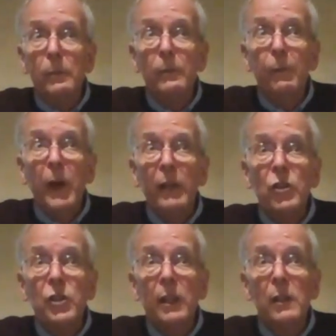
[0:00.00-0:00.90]

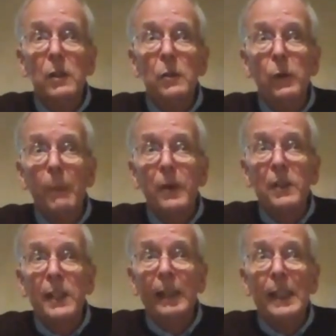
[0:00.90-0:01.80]
French is
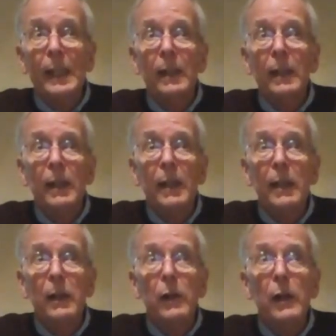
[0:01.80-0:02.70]
representing
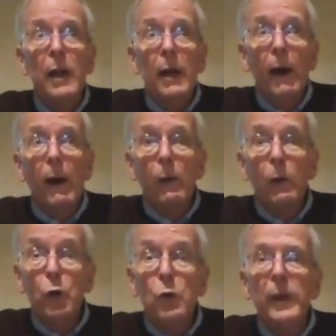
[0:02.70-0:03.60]
here,
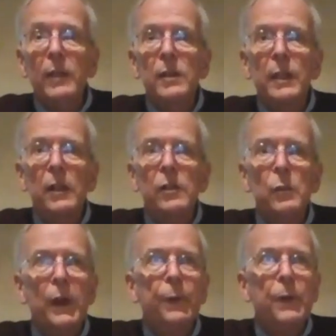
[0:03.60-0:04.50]
who is this
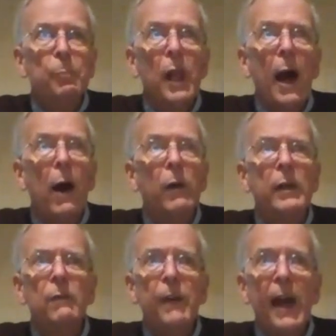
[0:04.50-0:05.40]
with the plow? And
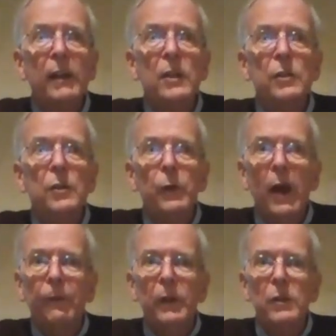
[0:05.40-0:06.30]
in fact, it's a
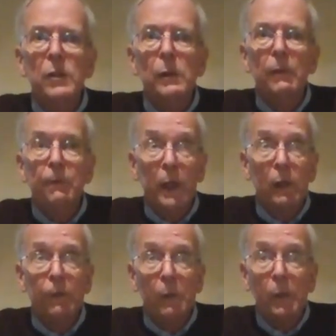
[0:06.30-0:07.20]
reference to a
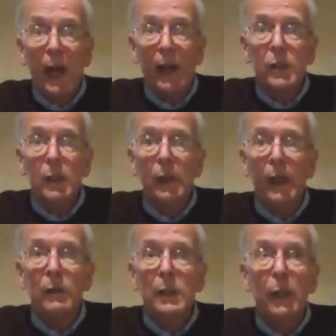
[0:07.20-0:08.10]
figure from classical
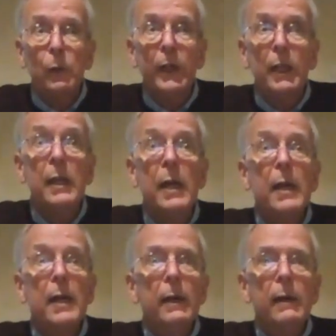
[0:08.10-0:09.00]
antiquity,
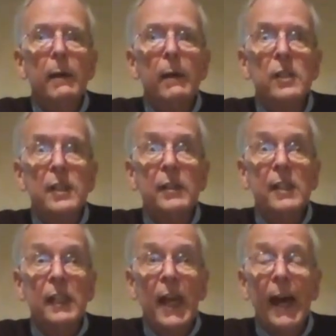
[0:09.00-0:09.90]

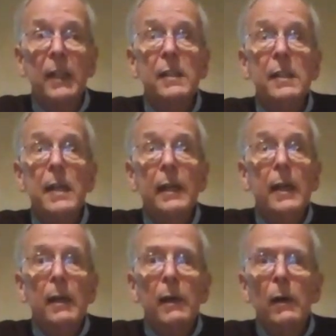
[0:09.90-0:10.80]
Cincinnatus,
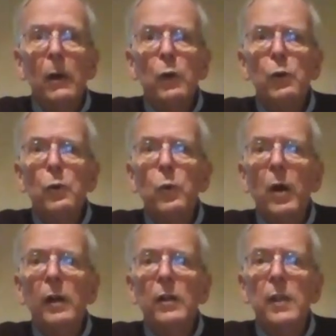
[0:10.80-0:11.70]
who
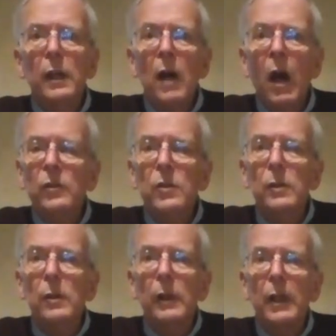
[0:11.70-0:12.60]
was a
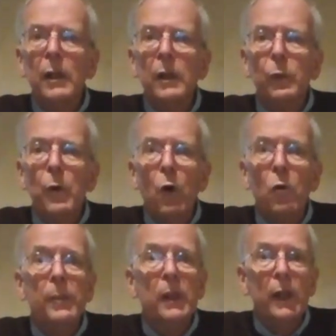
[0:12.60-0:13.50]
consul in
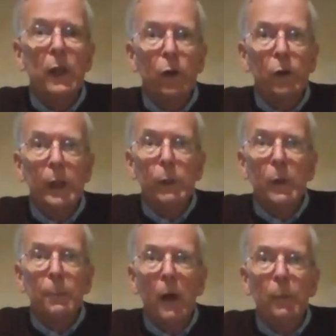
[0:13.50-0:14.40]
Rome in the early
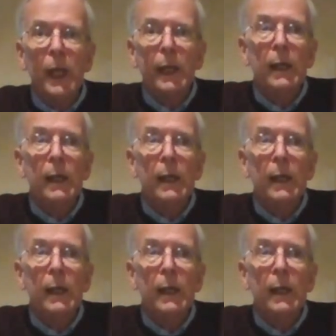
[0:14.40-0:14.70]
Republic,